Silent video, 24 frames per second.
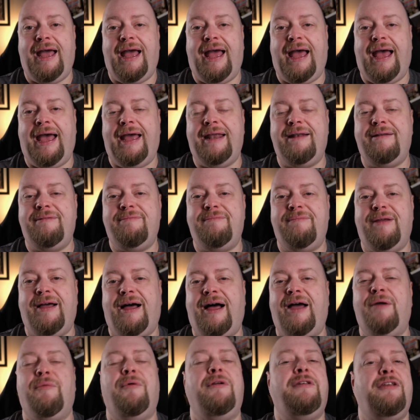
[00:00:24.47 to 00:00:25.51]
and
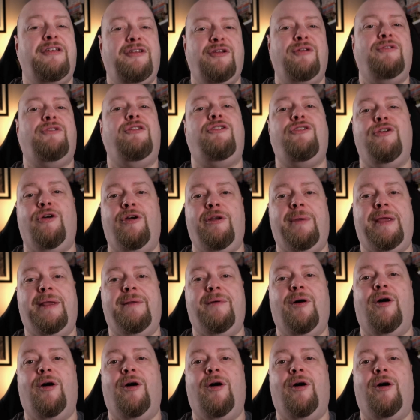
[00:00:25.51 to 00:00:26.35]
I wanted you to join me